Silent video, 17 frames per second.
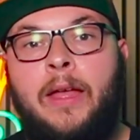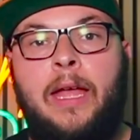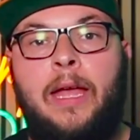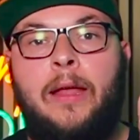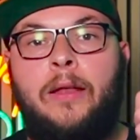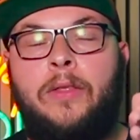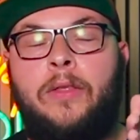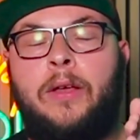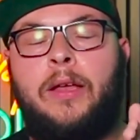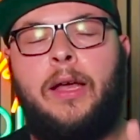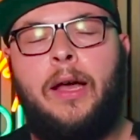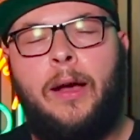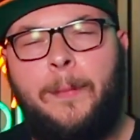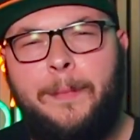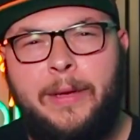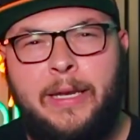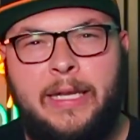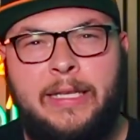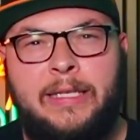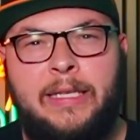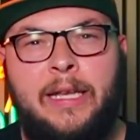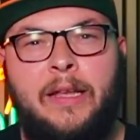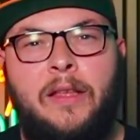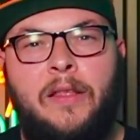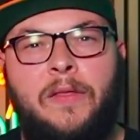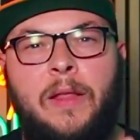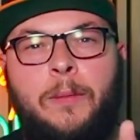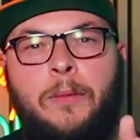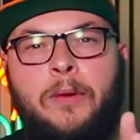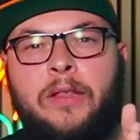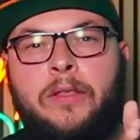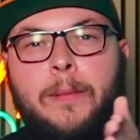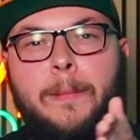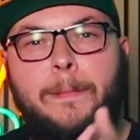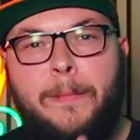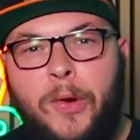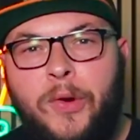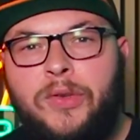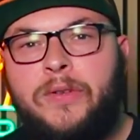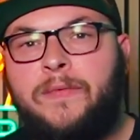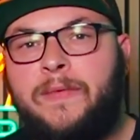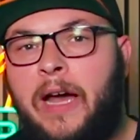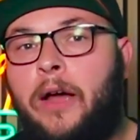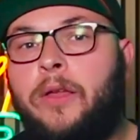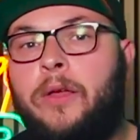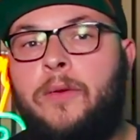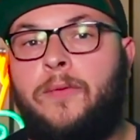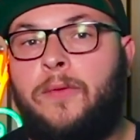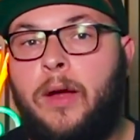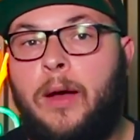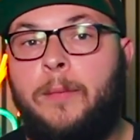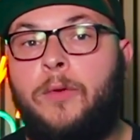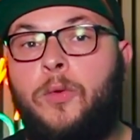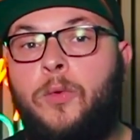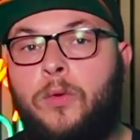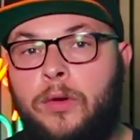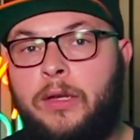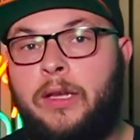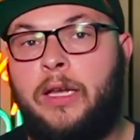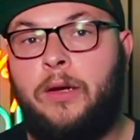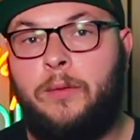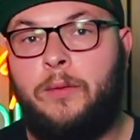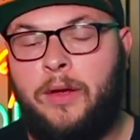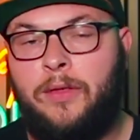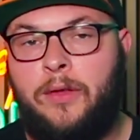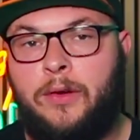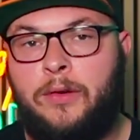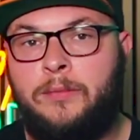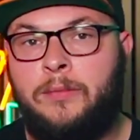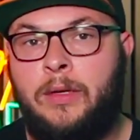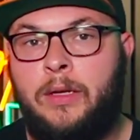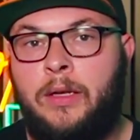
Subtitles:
in the companies that will get the most value from working with you.